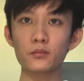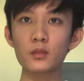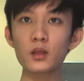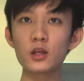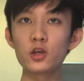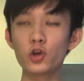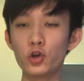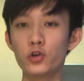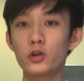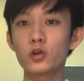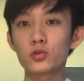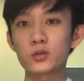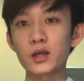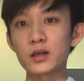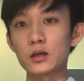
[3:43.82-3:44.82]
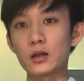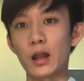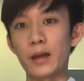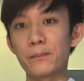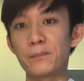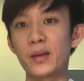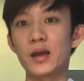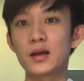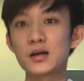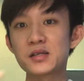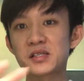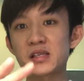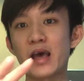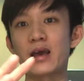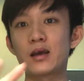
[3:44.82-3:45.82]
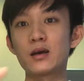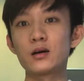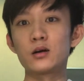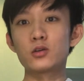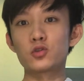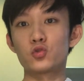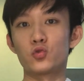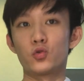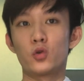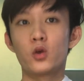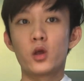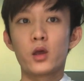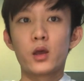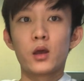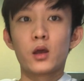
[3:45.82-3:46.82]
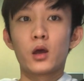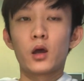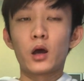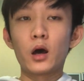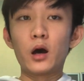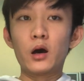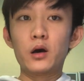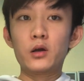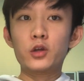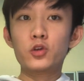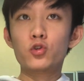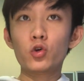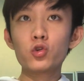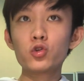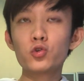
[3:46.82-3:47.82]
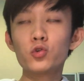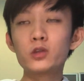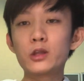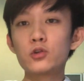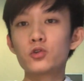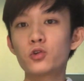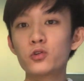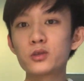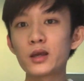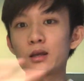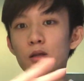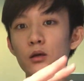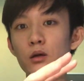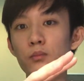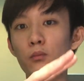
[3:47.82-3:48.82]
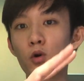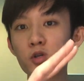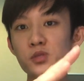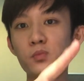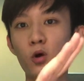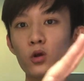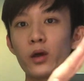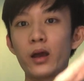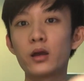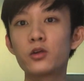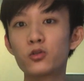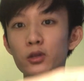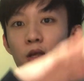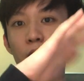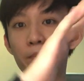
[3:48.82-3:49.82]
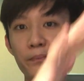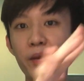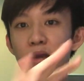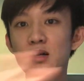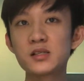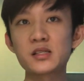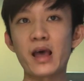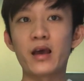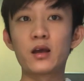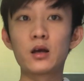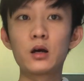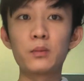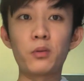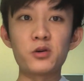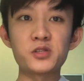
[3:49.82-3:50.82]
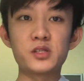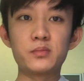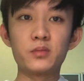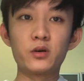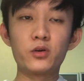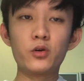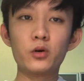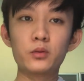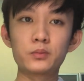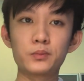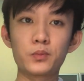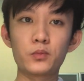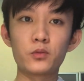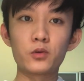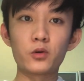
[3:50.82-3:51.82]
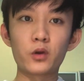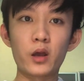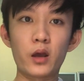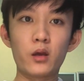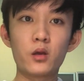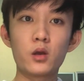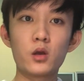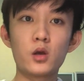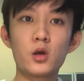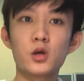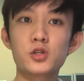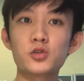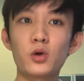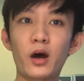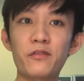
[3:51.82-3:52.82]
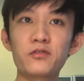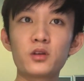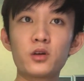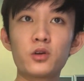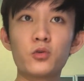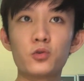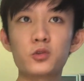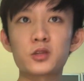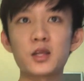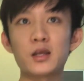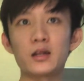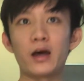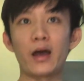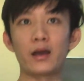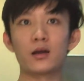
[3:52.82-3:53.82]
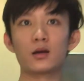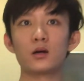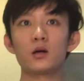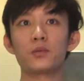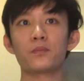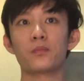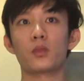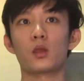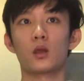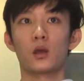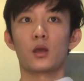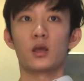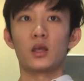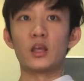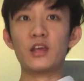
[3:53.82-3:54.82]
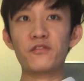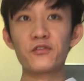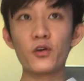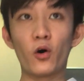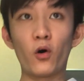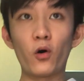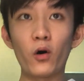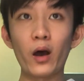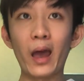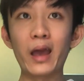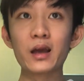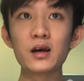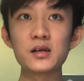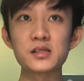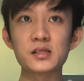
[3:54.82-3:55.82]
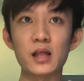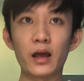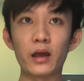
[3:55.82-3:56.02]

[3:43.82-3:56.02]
You need to take the biggest angle to you don't take the more smaller angle, you take the biggest angle possible, you know. Okay, so after you take the angle, if your angle is